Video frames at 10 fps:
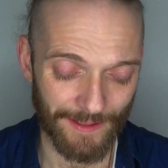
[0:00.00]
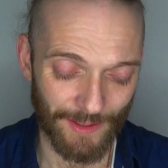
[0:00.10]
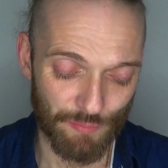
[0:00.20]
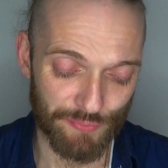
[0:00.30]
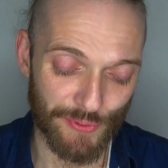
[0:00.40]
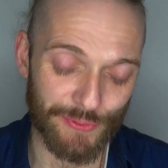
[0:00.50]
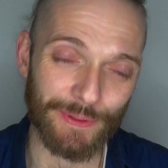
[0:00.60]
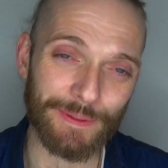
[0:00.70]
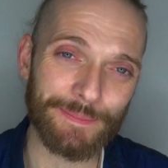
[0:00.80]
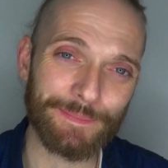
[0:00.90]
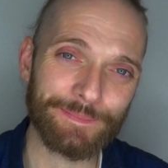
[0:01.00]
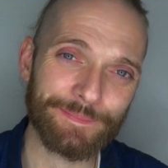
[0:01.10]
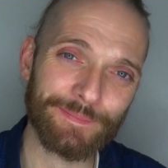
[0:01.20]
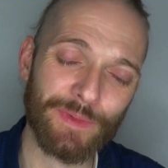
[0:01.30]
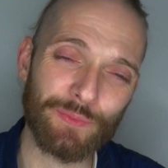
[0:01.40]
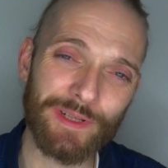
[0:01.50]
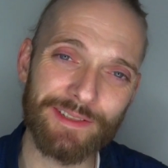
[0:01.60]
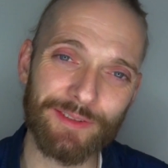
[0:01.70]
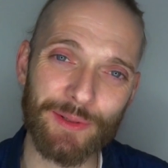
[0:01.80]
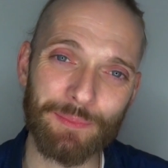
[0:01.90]
Brutal when we
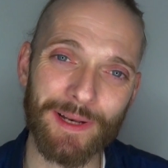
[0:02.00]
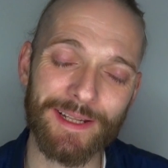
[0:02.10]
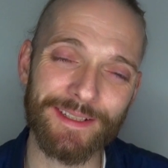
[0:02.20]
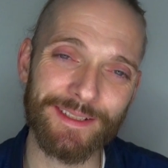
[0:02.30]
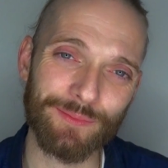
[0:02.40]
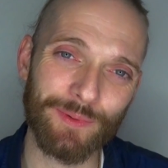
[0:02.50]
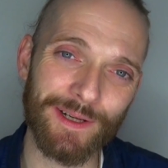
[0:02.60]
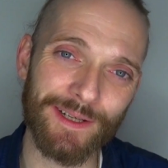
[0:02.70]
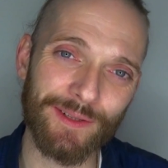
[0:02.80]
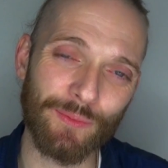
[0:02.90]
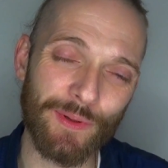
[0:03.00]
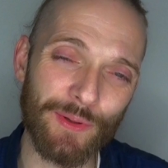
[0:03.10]
live on a planet where we